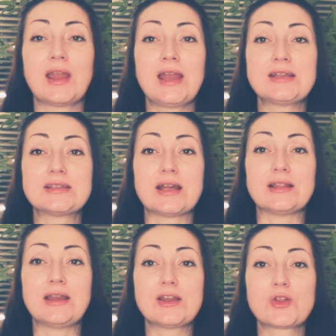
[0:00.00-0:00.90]
Exhale
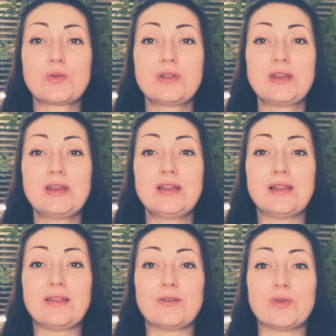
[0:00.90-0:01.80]
naturally,
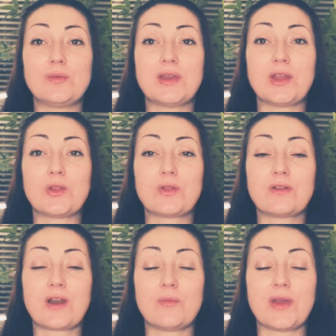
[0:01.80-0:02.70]
let the
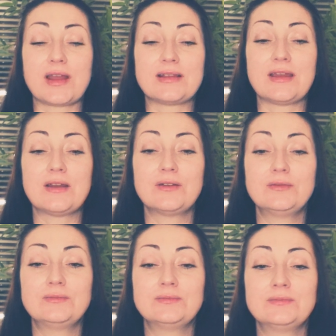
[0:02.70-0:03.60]
ribcage come back down.